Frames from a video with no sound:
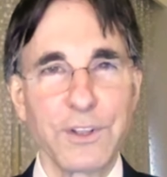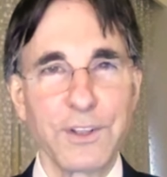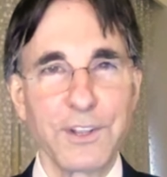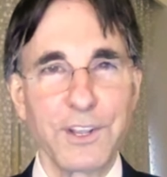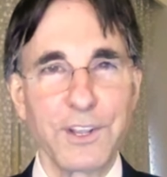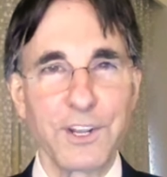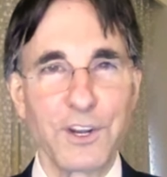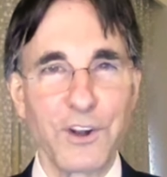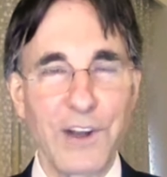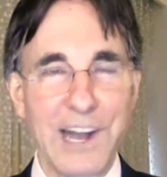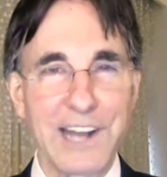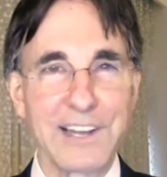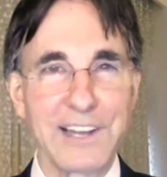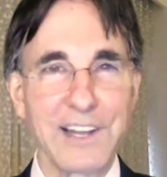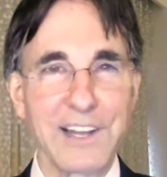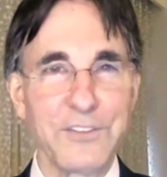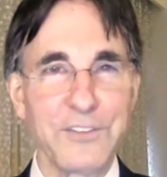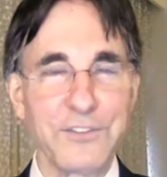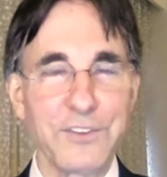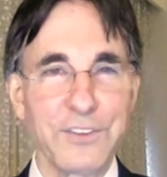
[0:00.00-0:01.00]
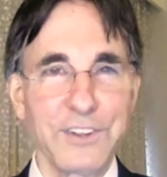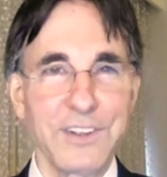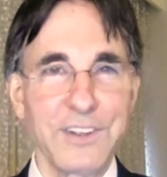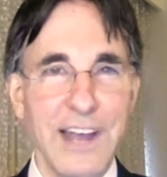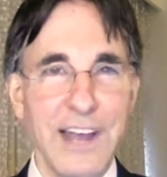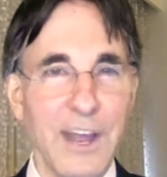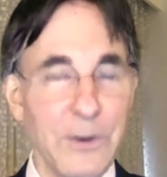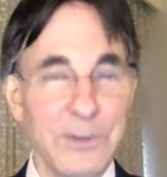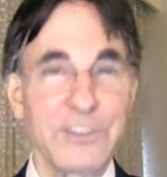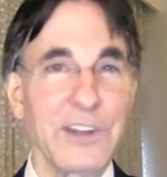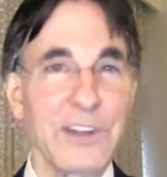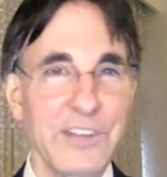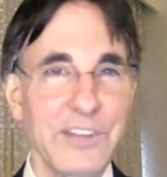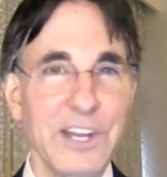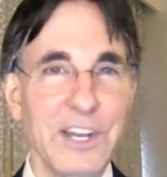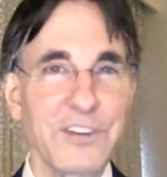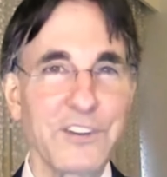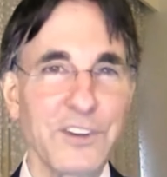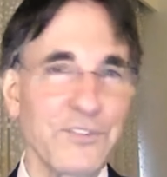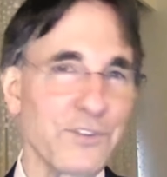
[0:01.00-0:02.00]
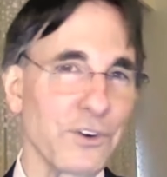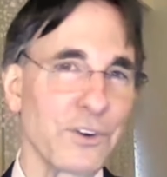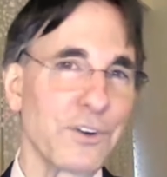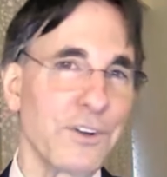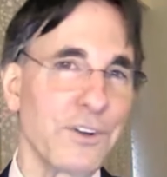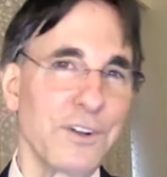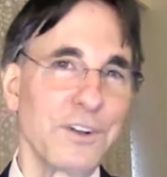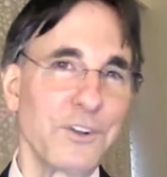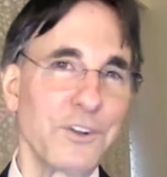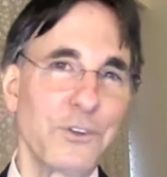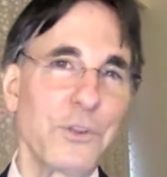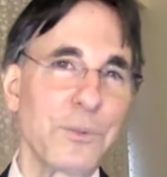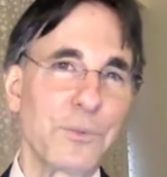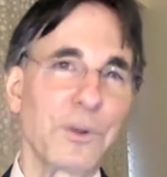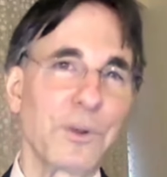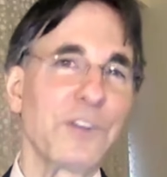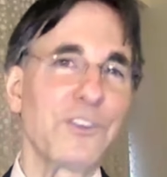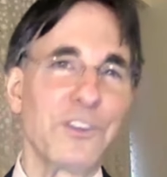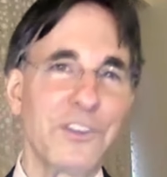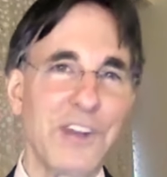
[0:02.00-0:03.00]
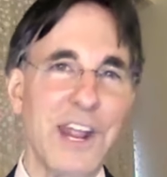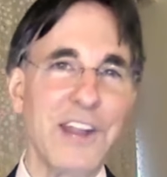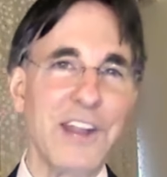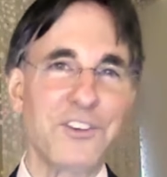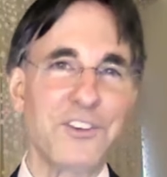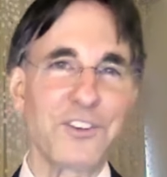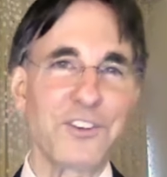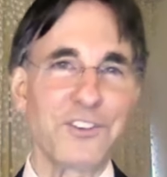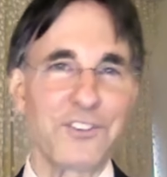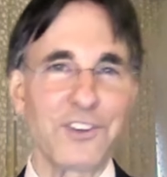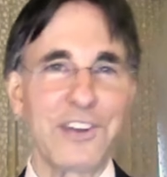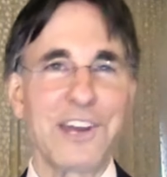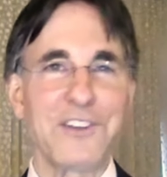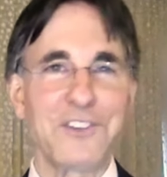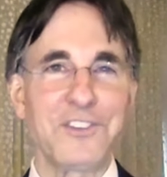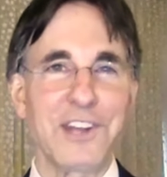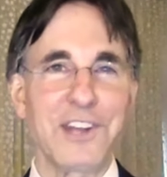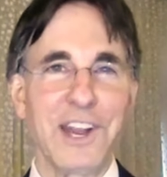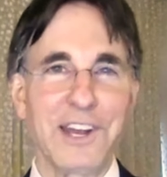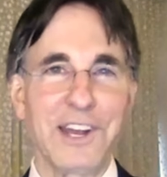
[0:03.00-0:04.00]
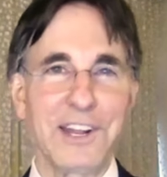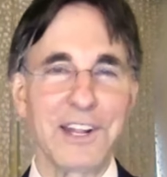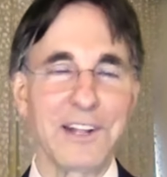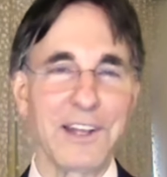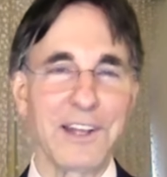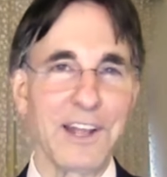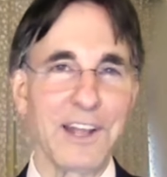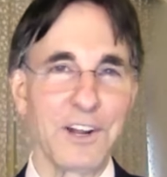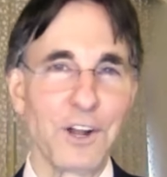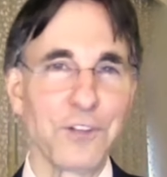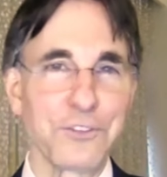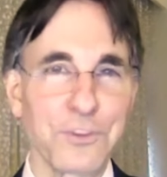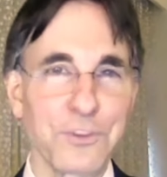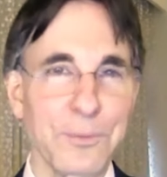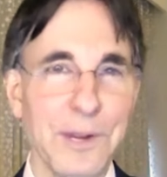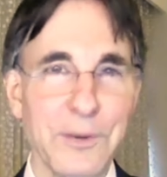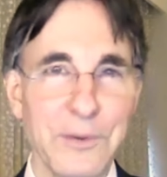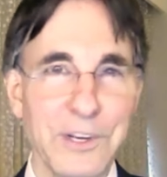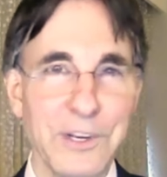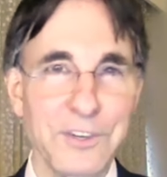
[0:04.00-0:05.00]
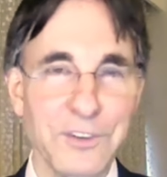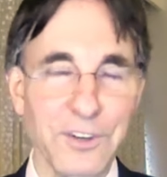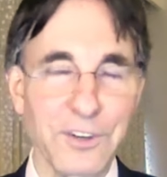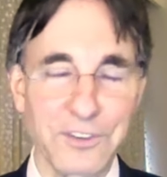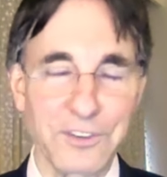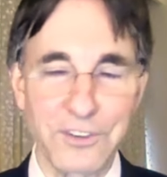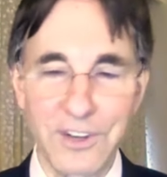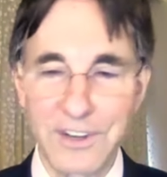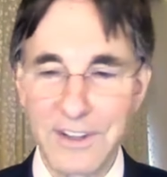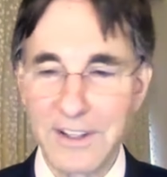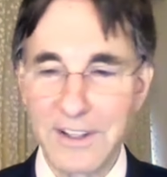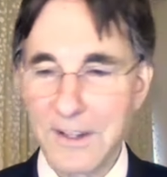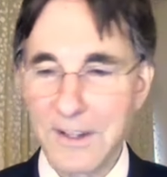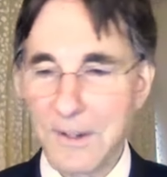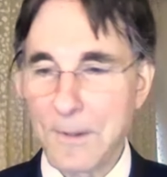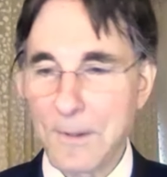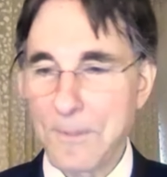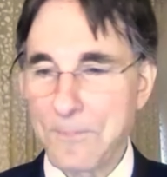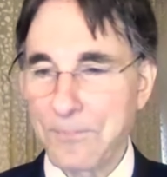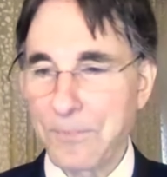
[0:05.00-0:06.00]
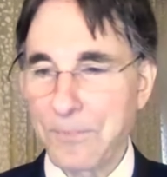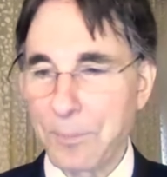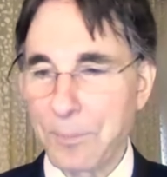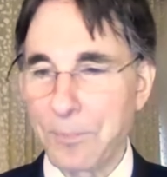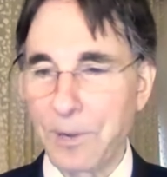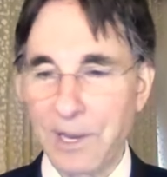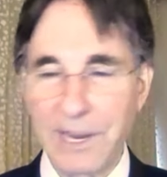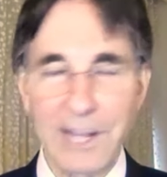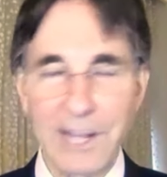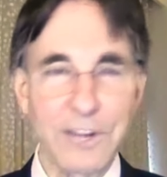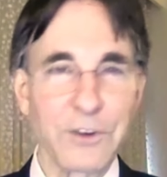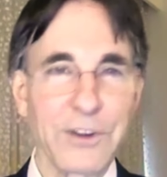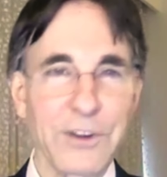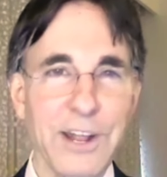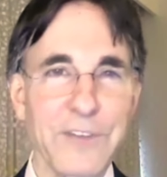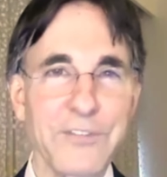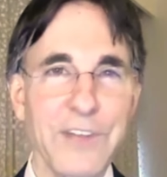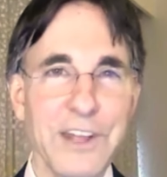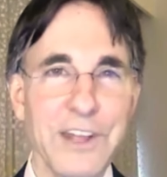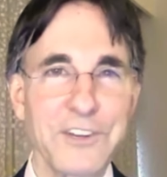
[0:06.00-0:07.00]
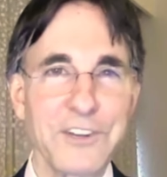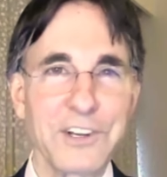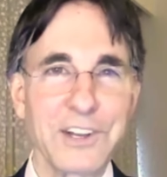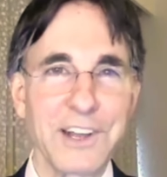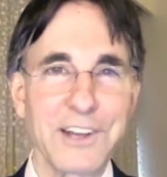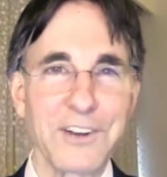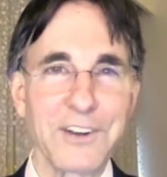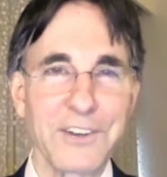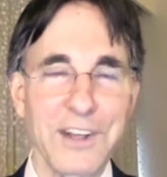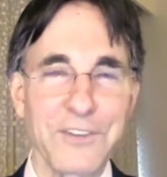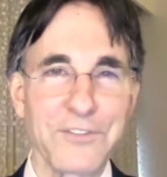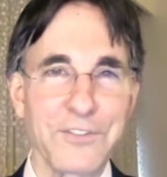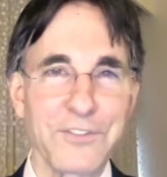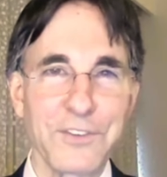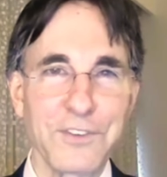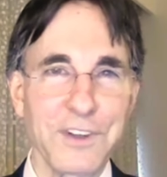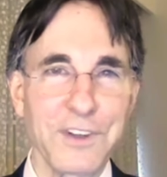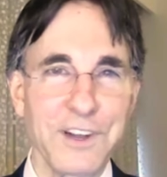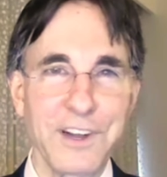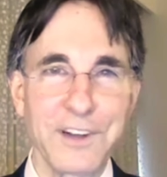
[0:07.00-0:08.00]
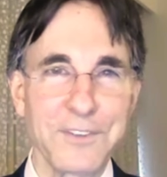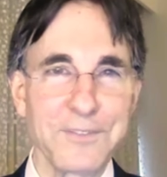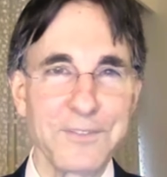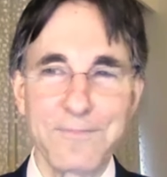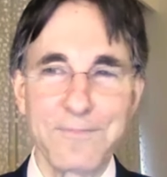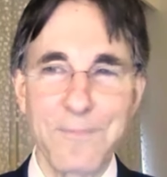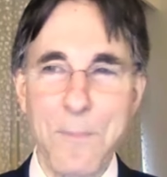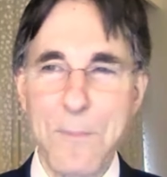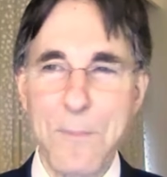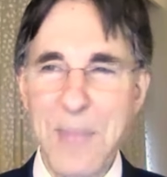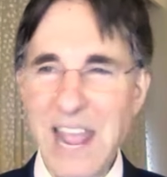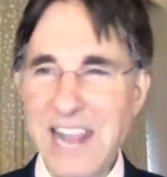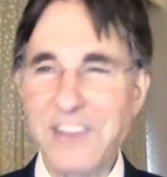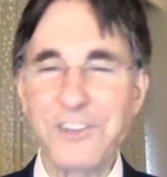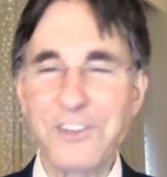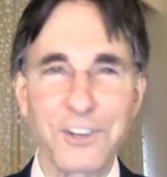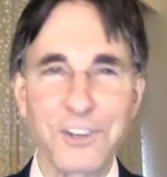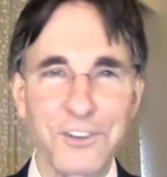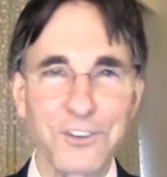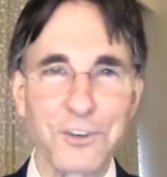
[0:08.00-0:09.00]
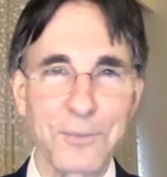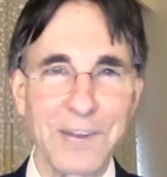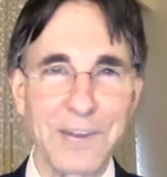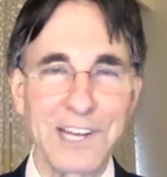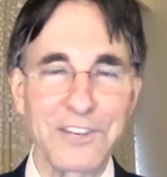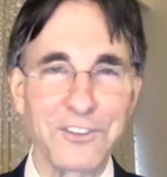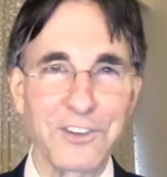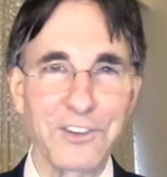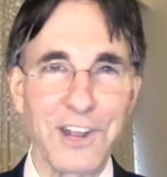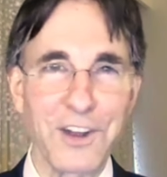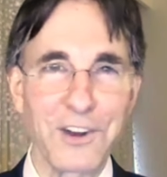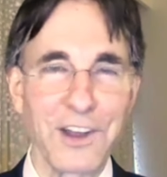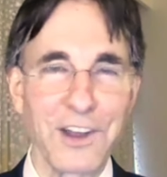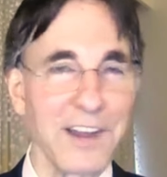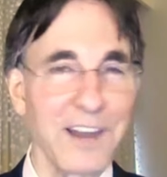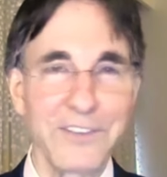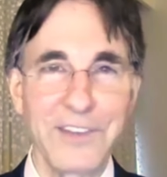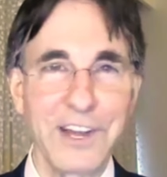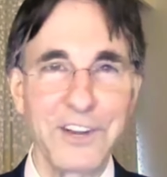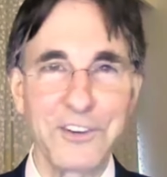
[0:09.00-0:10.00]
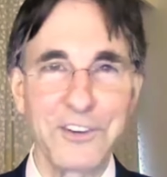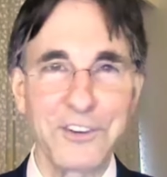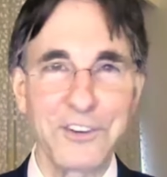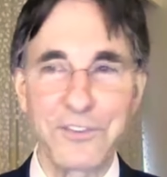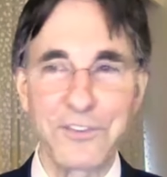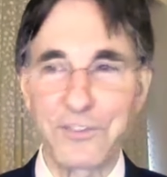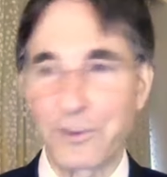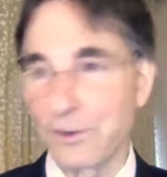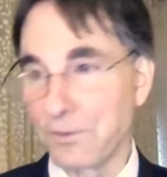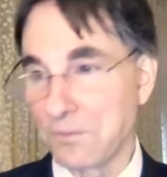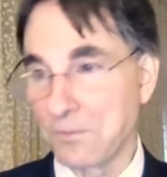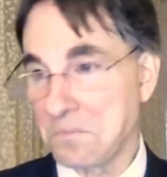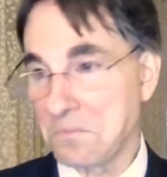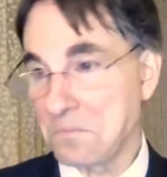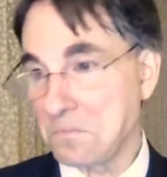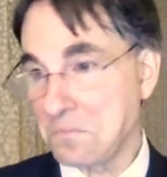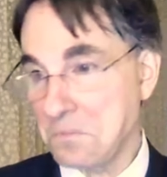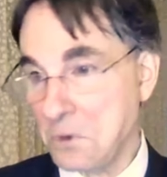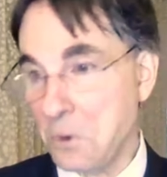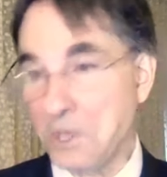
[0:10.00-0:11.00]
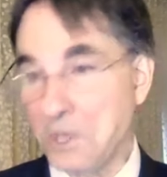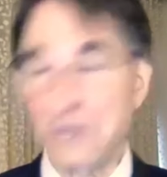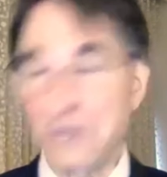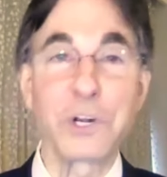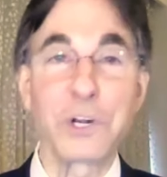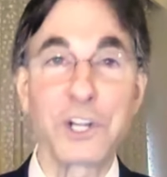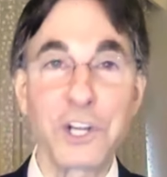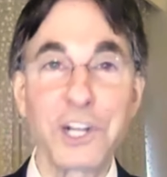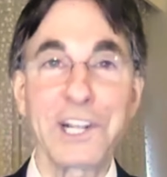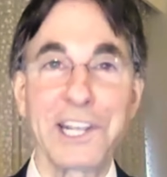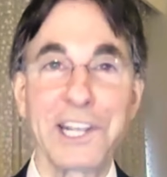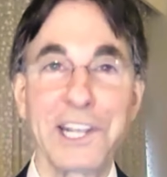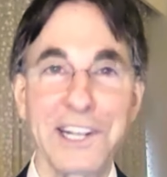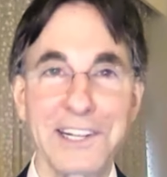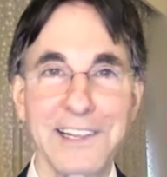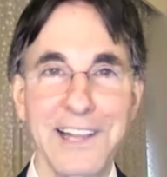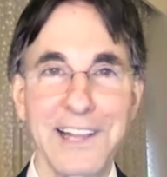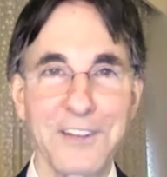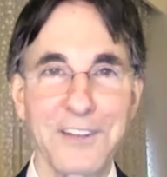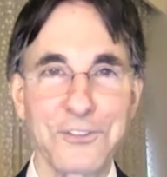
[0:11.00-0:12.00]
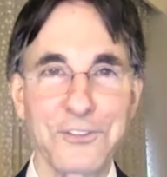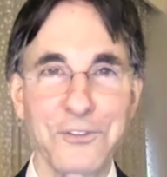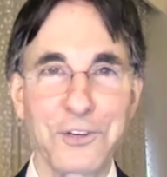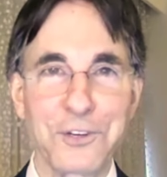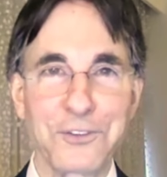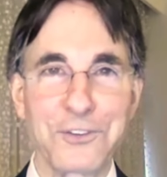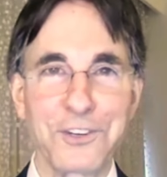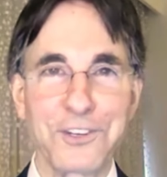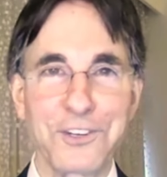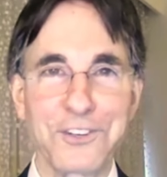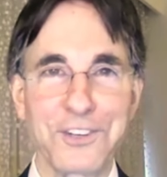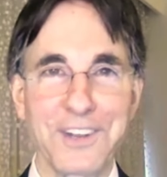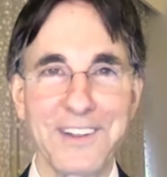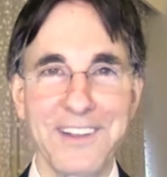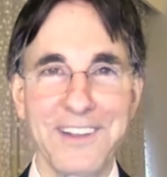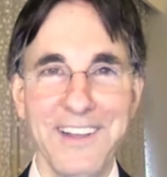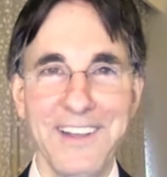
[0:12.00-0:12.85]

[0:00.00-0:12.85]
You know, I love, I always have energy for doing presentations and educating and also my research. But I don't have, edu- I don't have uh, patience, you might say, or a lot of energy for going to a cooking class, for instance,